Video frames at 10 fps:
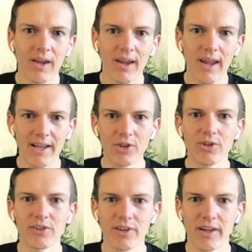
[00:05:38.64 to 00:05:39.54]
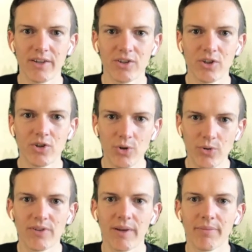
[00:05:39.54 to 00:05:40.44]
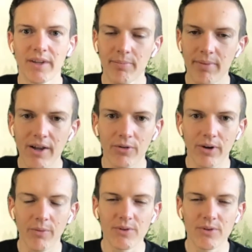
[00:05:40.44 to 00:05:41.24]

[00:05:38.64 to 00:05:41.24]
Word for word: And you decided to do something about it, right?